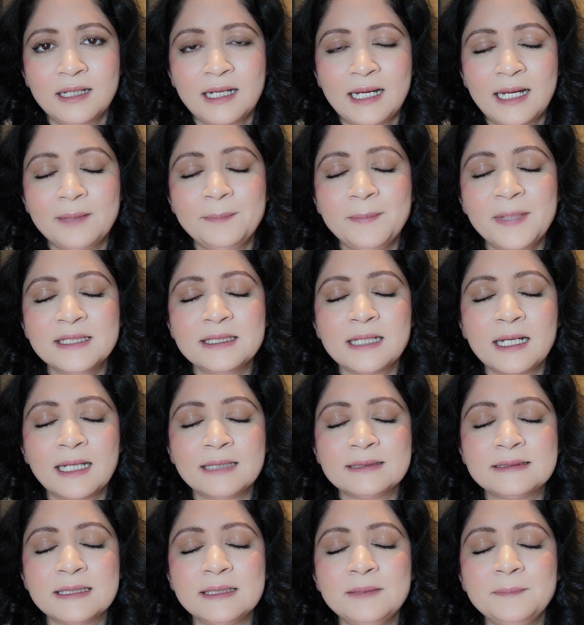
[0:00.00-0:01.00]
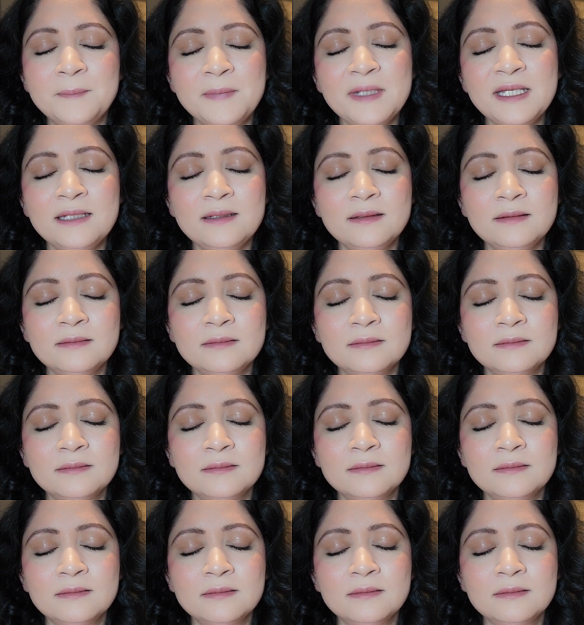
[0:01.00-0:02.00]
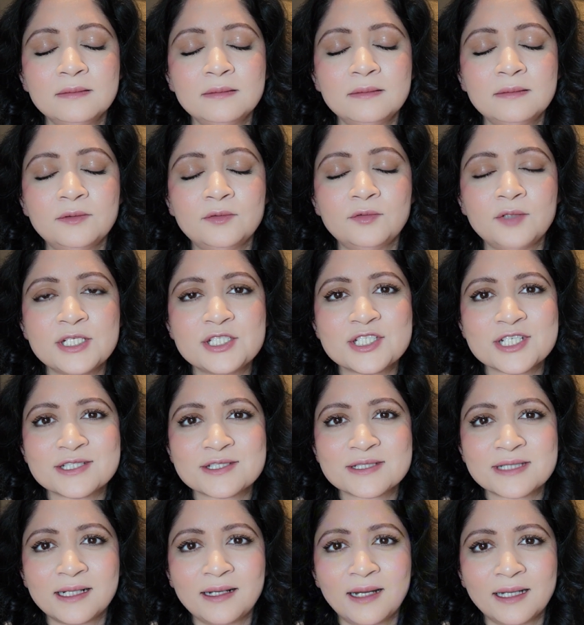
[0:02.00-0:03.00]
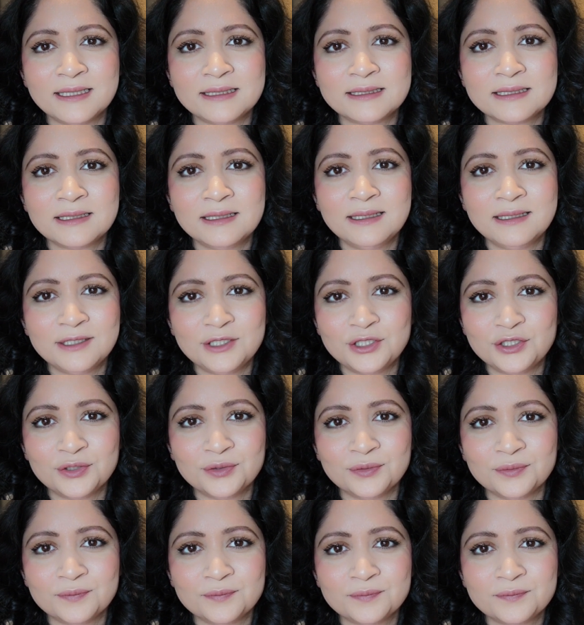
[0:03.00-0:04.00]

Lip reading: And may the light in me reaches the light in you.